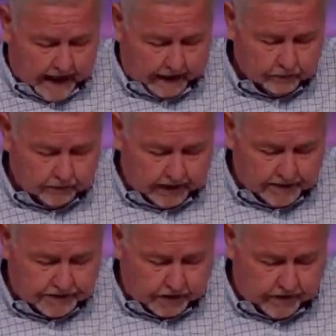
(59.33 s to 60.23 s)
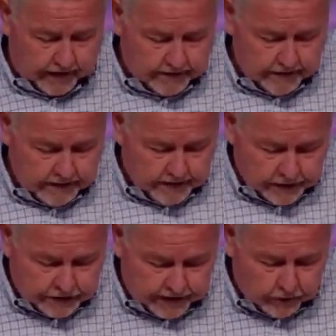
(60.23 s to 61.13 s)
I will bless her that
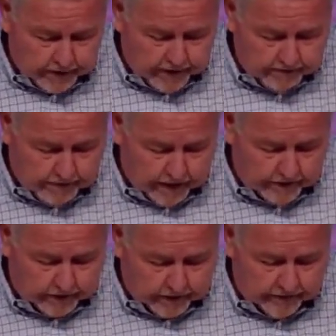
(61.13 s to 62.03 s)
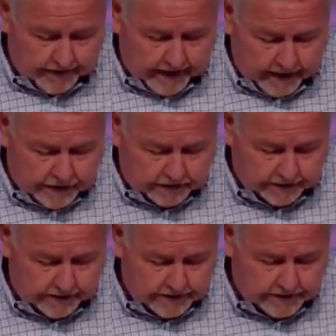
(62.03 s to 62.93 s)
she will be the mother of the
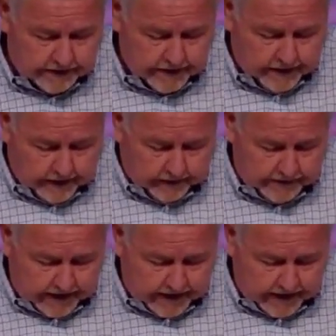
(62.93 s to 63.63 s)
nations, of